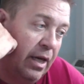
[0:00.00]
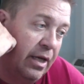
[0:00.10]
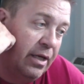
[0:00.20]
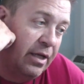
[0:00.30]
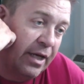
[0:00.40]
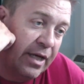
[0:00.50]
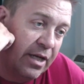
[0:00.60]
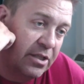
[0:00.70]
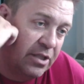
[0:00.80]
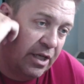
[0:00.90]
and i
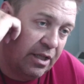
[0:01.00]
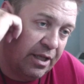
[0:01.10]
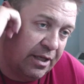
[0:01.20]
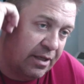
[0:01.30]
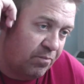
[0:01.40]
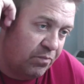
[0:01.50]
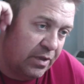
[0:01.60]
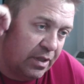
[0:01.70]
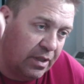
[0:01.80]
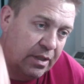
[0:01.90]
gotta say like
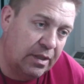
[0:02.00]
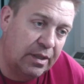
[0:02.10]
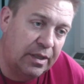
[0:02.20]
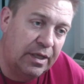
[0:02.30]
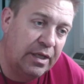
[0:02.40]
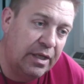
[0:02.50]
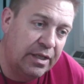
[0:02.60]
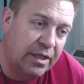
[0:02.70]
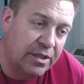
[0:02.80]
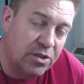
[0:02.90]
it,
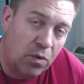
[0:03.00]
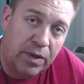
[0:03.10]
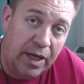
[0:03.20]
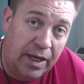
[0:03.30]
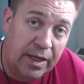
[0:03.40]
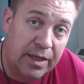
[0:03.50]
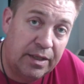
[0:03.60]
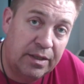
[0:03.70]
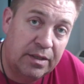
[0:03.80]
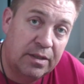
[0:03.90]
it, it's
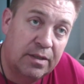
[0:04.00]
okay